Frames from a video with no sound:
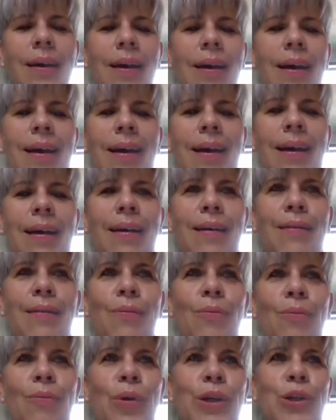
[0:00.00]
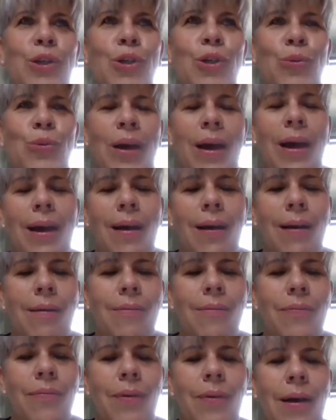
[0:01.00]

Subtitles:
And we do have.